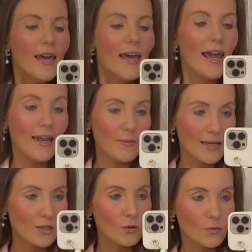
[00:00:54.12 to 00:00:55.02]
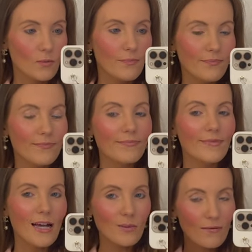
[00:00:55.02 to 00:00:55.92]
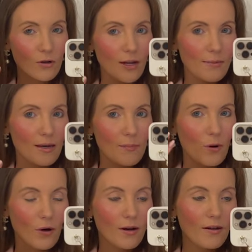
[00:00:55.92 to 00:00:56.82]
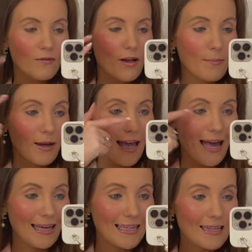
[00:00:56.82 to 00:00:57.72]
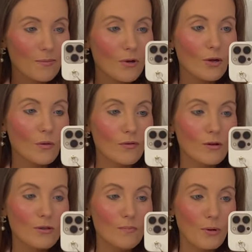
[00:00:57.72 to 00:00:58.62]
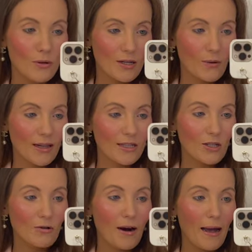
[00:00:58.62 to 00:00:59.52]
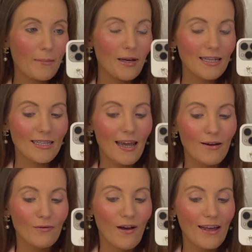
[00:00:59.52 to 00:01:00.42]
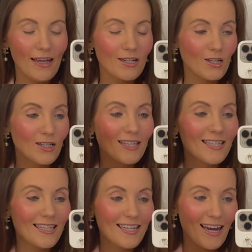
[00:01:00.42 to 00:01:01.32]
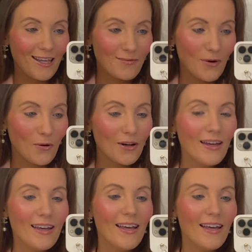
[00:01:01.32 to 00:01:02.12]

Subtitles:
Anyway, so that's why I've not got any makeup on in my eyes. I'm going to hopefully go to Boots and quickly just grab a set of eyelashes and stick them on.